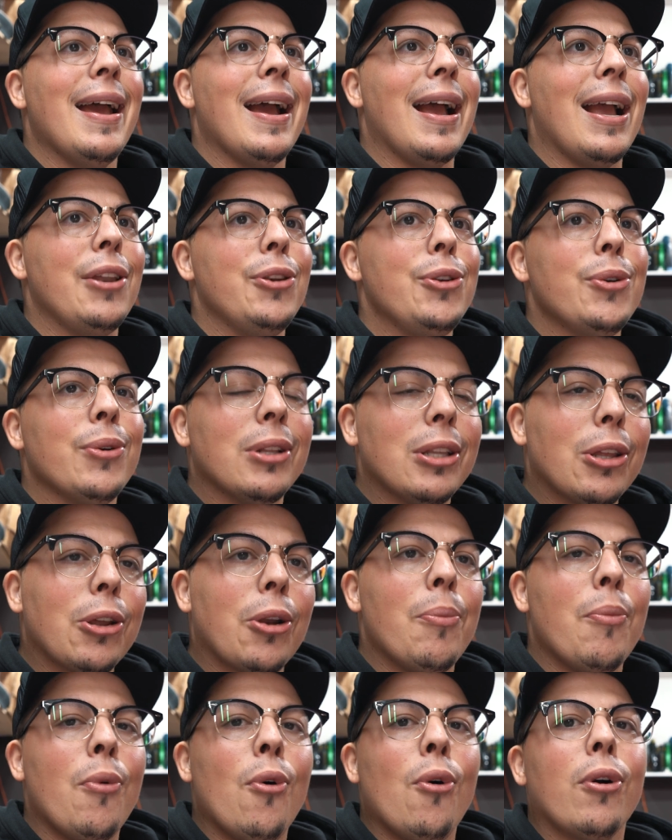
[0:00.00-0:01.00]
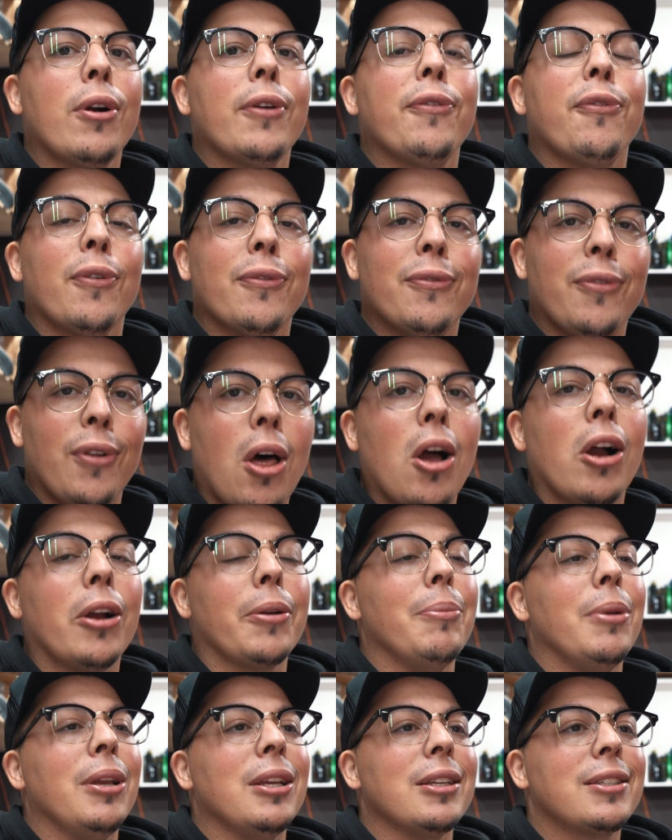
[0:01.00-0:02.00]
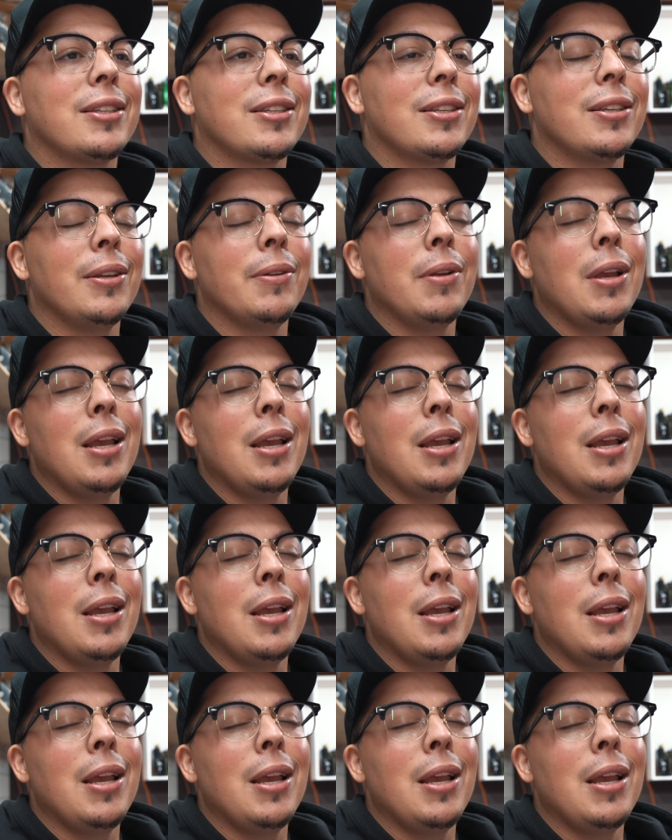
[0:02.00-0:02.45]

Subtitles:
and do a little more for Vlogmas.